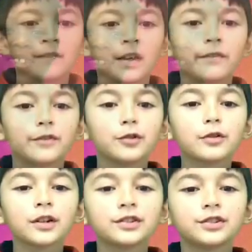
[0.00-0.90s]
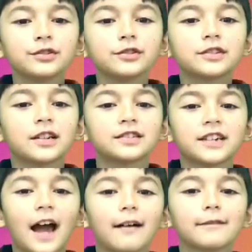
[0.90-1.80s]
If you could choose to
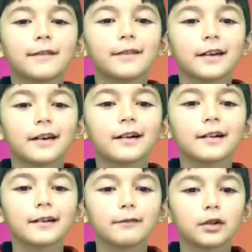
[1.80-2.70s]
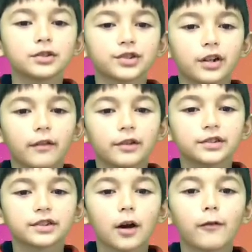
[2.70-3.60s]
chat with a younger version of
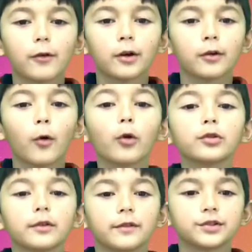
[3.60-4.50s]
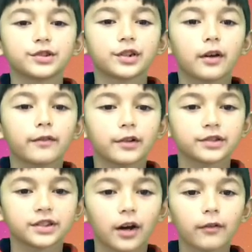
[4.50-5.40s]
yourself or an older version of
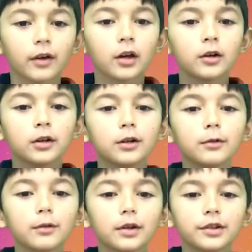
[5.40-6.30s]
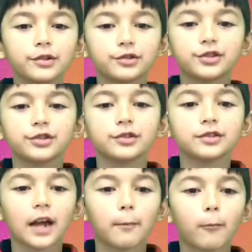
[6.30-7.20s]
yourself, who would you
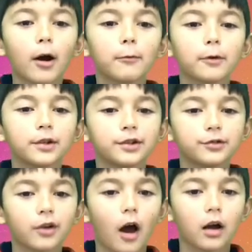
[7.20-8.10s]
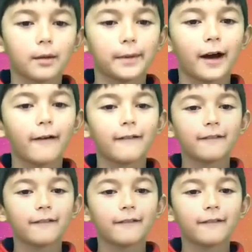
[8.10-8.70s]
choose and what would you talk about?